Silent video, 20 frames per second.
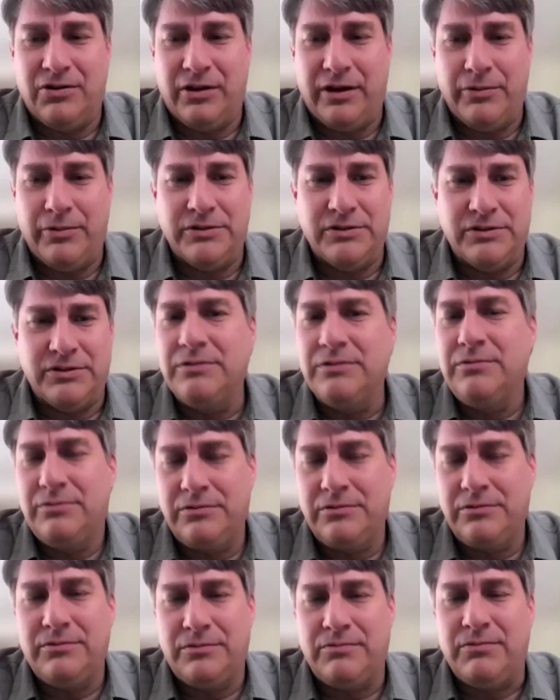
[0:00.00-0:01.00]
I was,
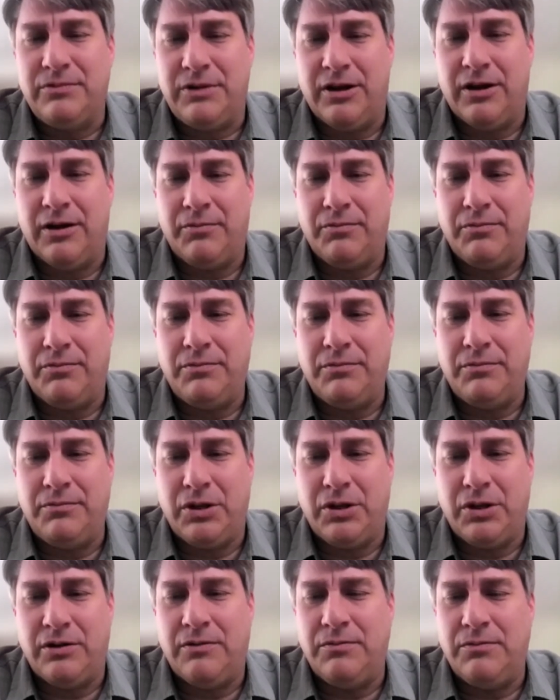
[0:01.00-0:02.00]

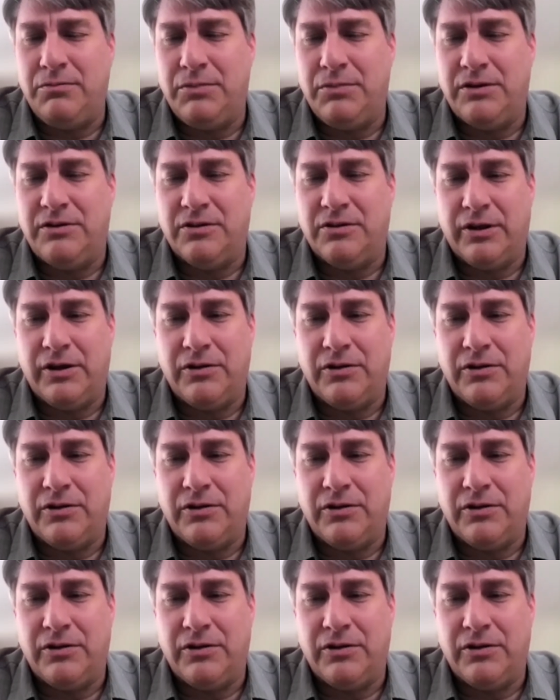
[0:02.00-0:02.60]
mid to late